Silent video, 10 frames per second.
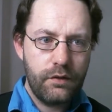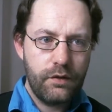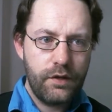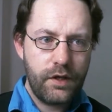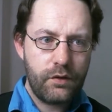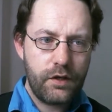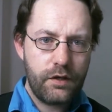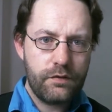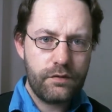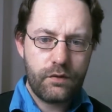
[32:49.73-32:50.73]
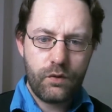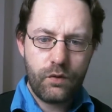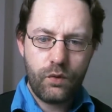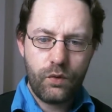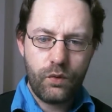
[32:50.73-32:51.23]
There is
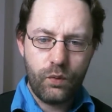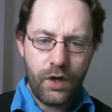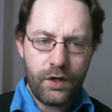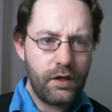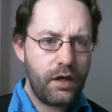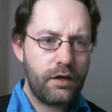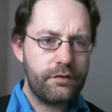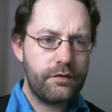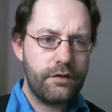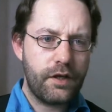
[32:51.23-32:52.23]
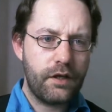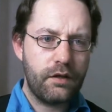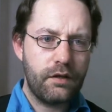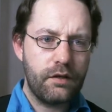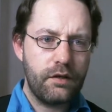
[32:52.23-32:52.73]
one last
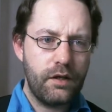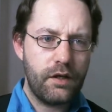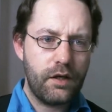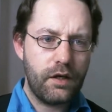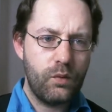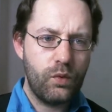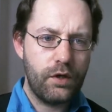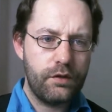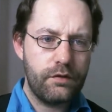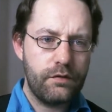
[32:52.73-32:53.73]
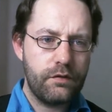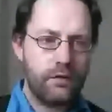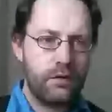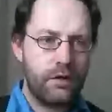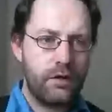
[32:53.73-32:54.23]
thing that I want
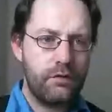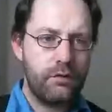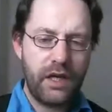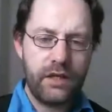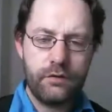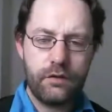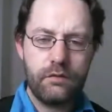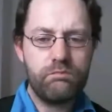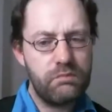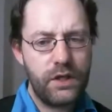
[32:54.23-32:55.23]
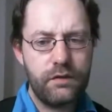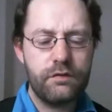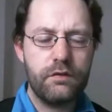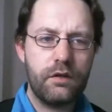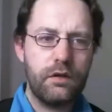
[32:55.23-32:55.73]
to mention.
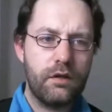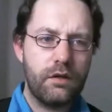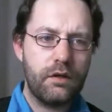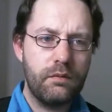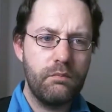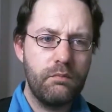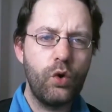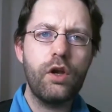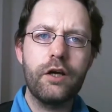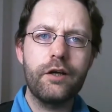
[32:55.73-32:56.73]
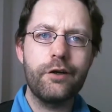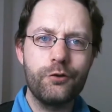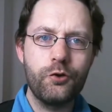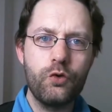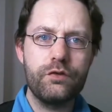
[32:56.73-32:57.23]
It's more like a
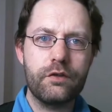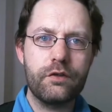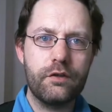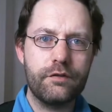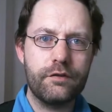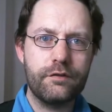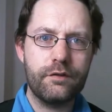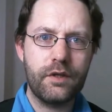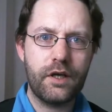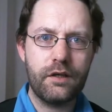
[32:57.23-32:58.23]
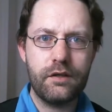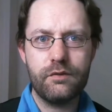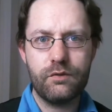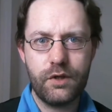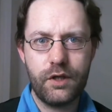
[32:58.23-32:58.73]
news service today
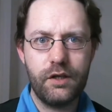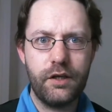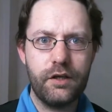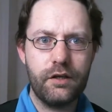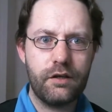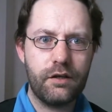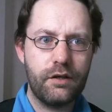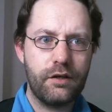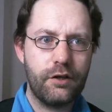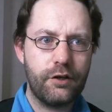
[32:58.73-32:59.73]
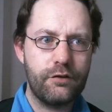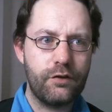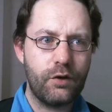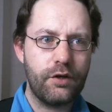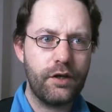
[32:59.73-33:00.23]
than really a
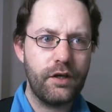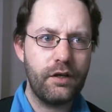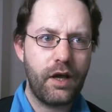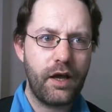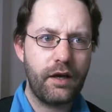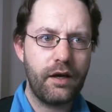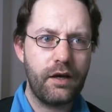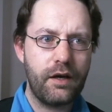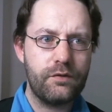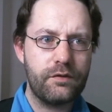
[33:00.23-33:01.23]
talking hangout.